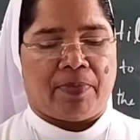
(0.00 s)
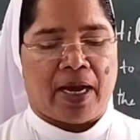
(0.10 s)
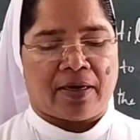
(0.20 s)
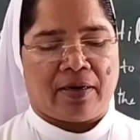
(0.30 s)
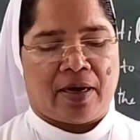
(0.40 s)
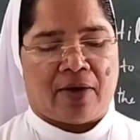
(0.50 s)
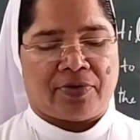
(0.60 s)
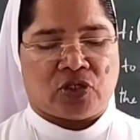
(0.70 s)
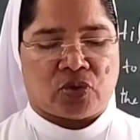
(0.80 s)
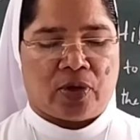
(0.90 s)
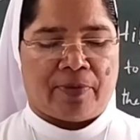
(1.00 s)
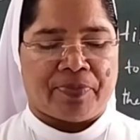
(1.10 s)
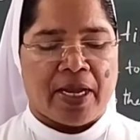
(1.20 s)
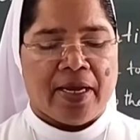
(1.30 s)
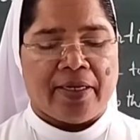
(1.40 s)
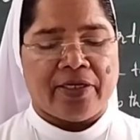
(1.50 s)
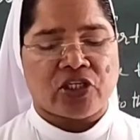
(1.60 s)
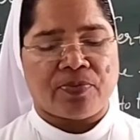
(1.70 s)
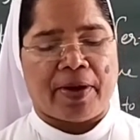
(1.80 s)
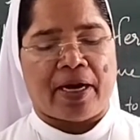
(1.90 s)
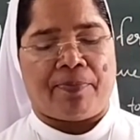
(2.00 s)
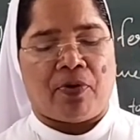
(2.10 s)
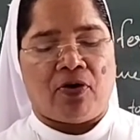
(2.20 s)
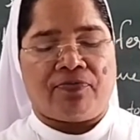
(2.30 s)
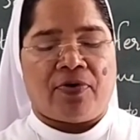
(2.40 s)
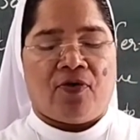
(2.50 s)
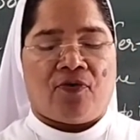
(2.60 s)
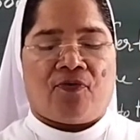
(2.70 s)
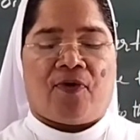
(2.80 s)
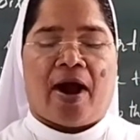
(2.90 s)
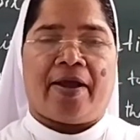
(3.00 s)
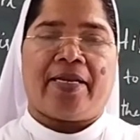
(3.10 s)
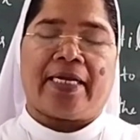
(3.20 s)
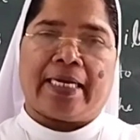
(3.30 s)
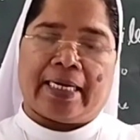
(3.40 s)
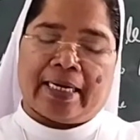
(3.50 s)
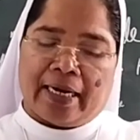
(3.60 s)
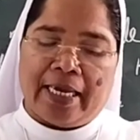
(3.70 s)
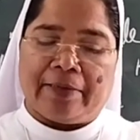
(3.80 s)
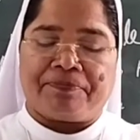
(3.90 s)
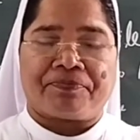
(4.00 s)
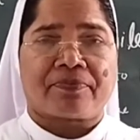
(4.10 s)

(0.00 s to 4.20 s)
Black lava soil. It is made up of fine clay.